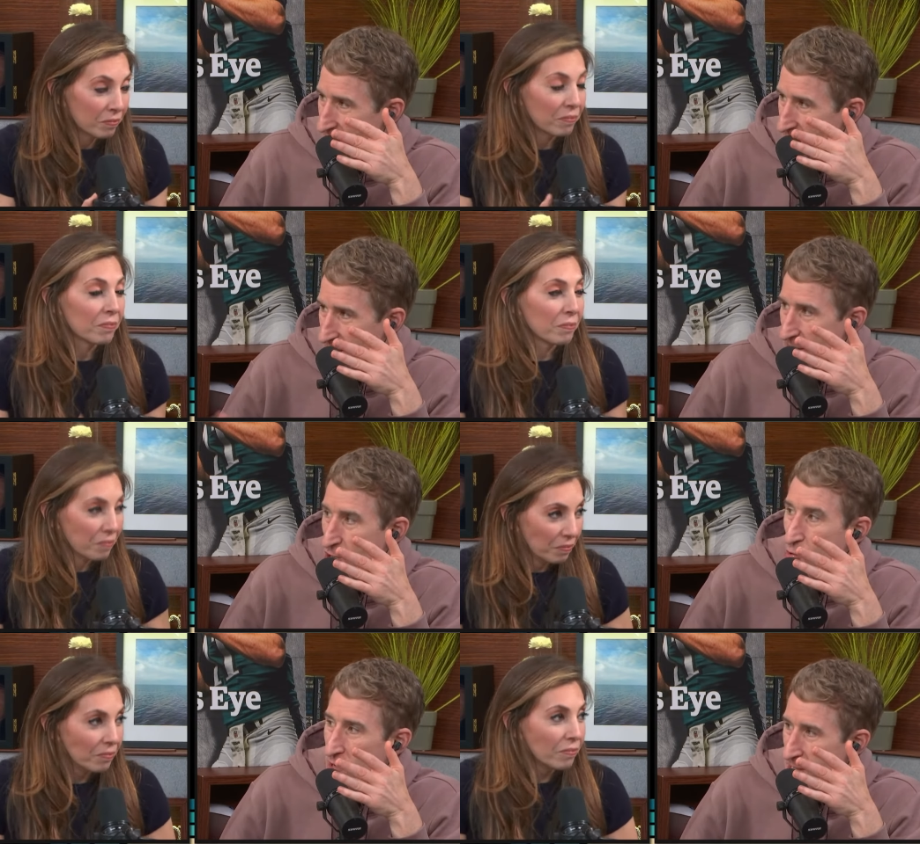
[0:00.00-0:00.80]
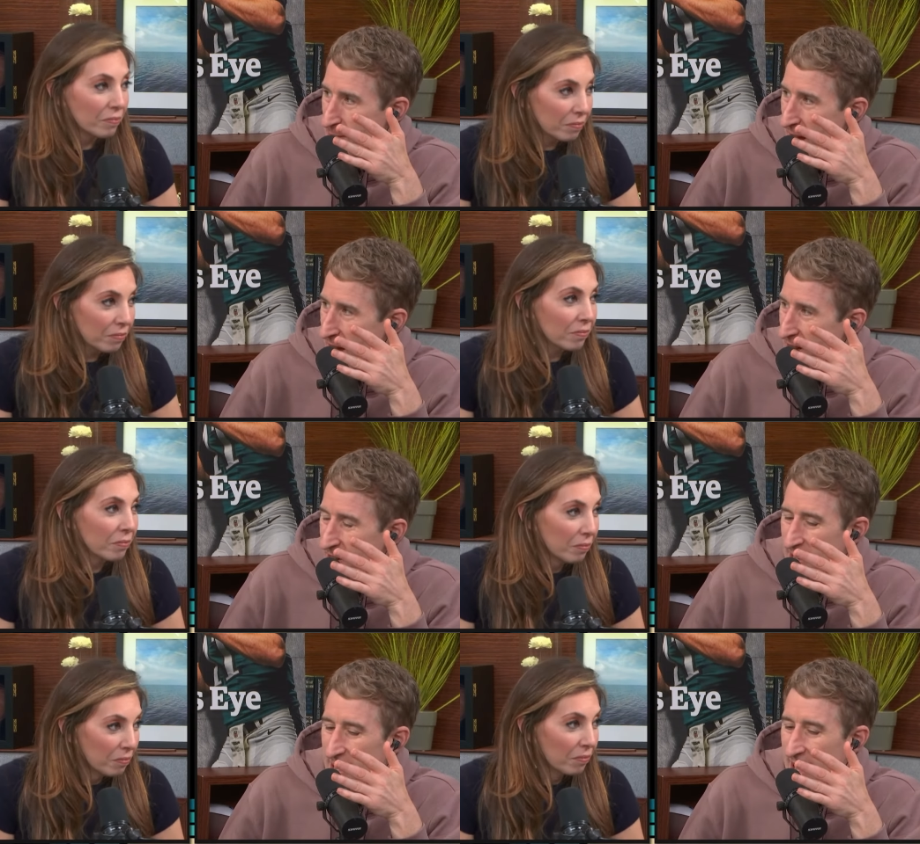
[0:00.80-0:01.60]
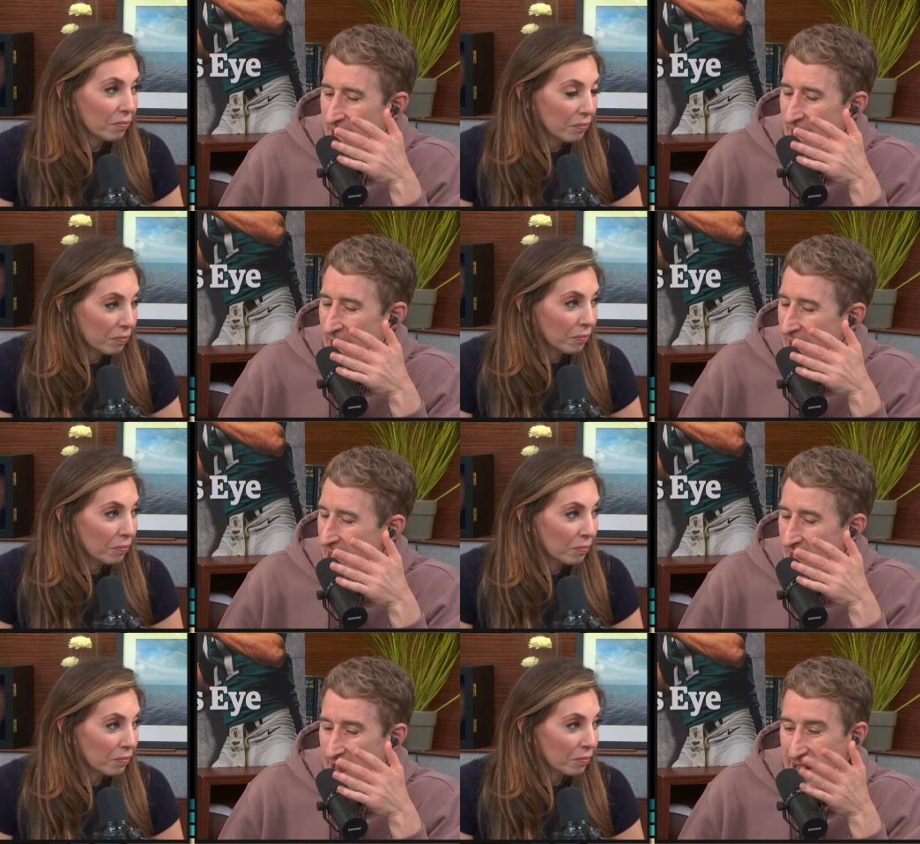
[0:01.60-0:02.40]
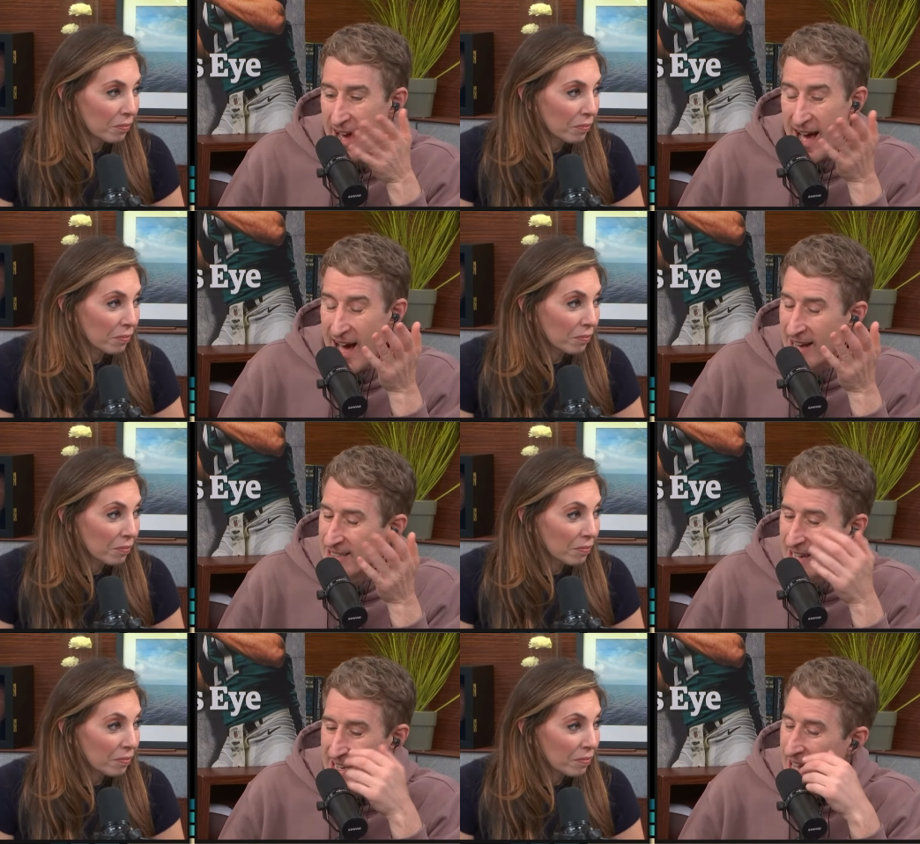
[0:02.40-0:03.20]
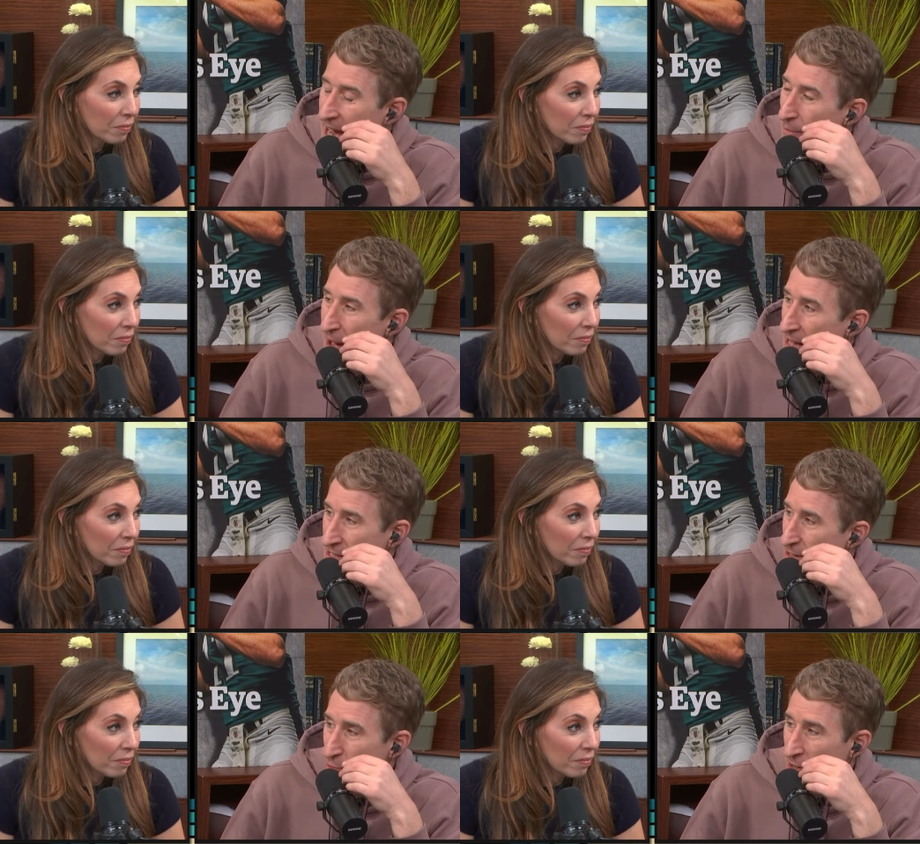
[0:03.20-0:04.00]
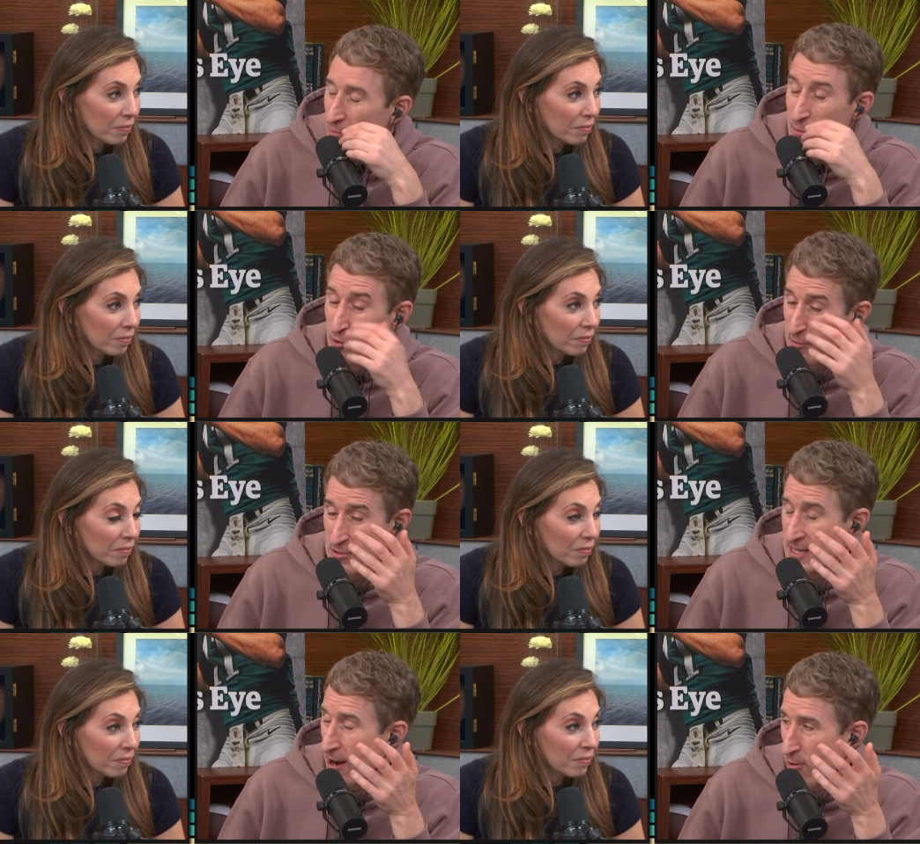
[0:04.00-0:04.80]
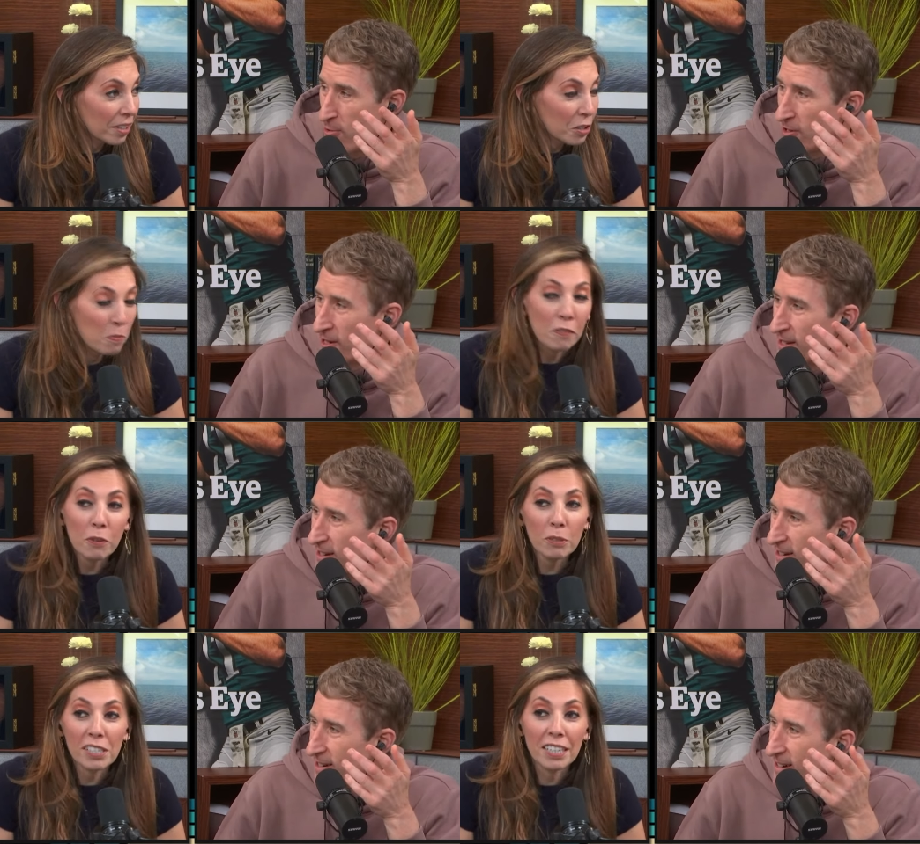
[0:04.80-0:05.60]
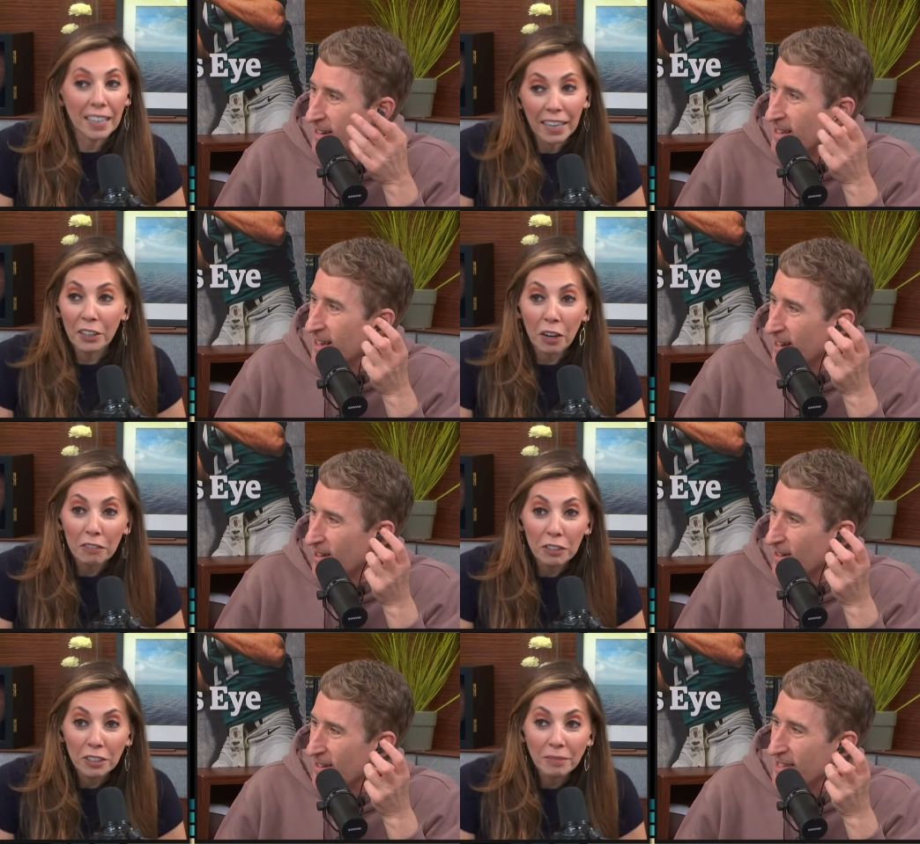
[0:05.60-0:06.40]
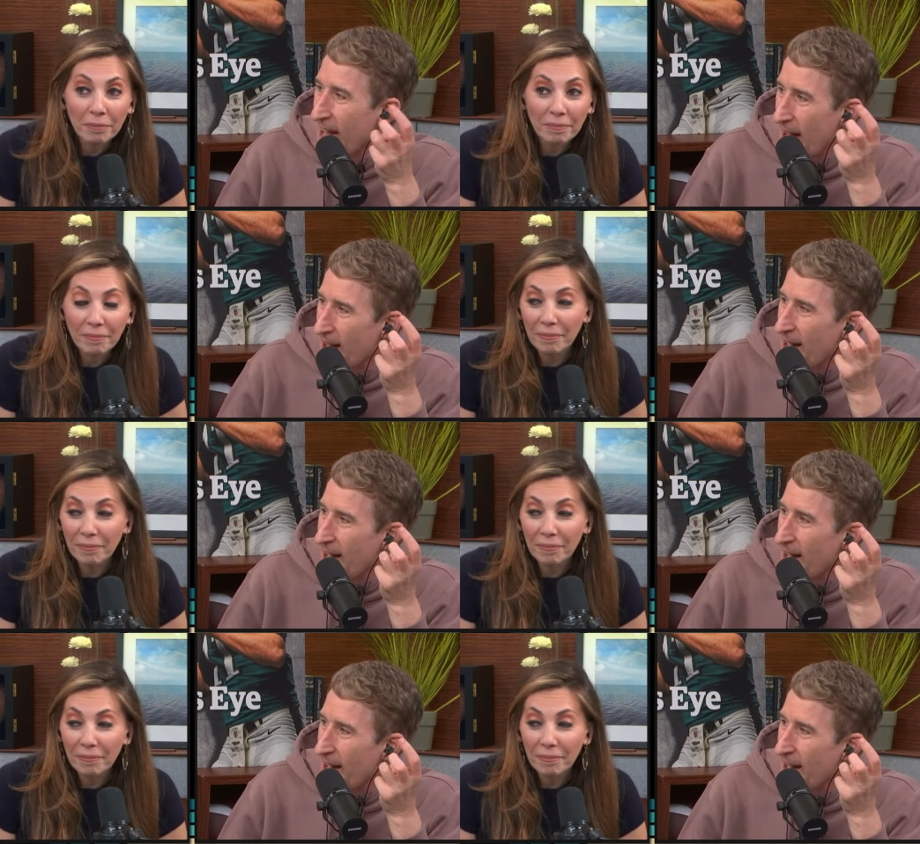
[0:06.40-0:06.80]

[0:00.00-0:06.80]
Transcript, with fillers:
Speaker 1: as, as a tourism ad. And honestly, I can't imagine that it worked. But the movie was terrible. The
Speaker 2: movie was god awful.
Speaker 1: Yeah,